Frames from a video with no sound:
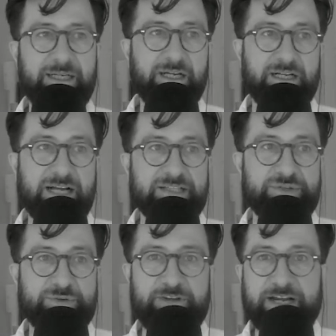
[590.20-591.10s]
got
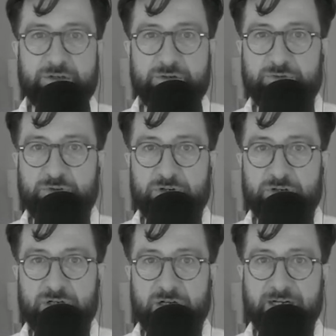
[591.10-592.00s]
to
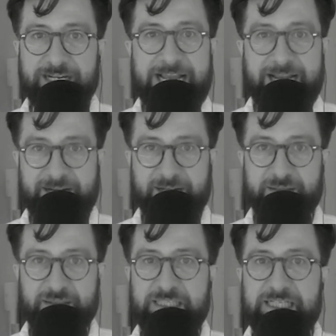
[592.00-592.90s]
Vancouver, Canada,
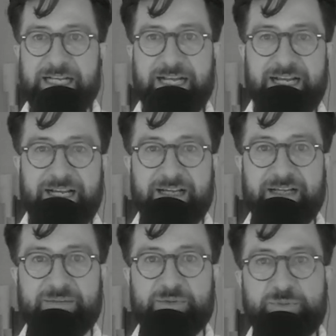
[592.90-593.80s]

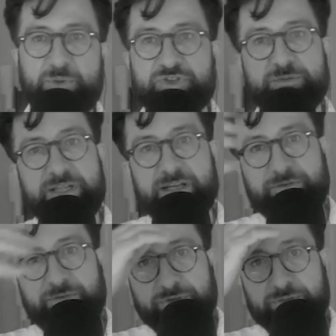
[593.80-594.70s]
and was supposed to be there
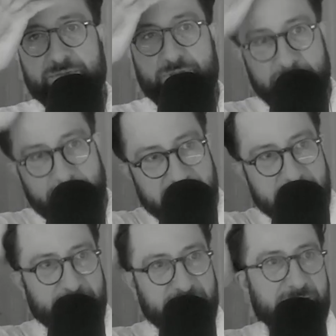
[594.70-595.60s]
for 3
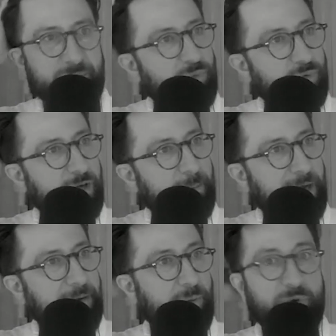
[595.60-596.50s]
months. But then
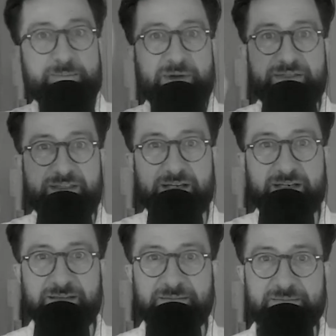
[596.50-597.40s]
about 1 month
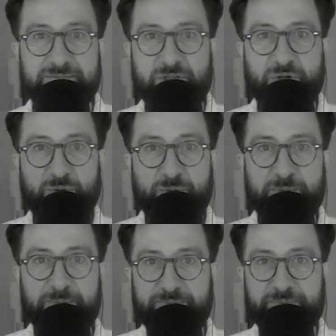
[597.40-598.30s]
in, the
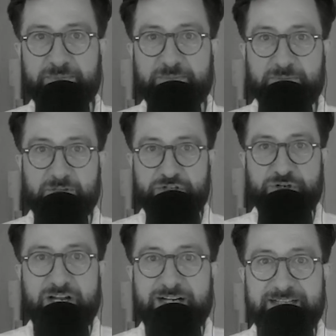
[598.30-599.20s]
whole
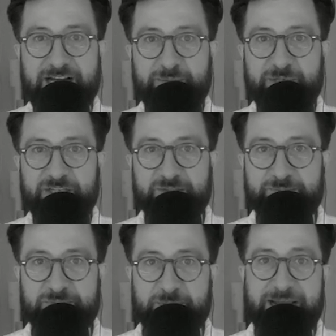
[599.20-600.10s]
country locked down because
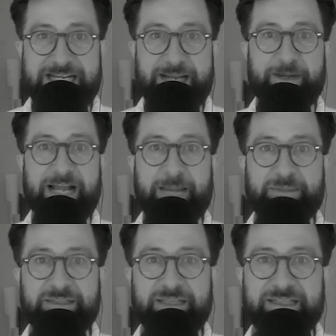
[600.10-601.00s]
the pandemic
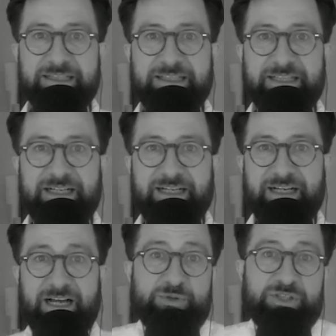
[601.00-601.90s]
happened. And
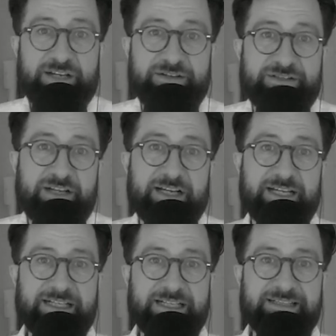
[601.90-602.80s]
I was kind of stuck
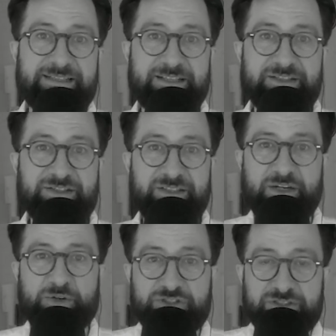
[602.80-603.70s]
in this,
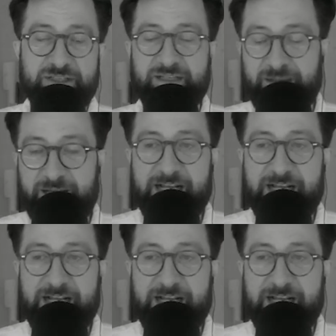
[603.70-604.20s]
and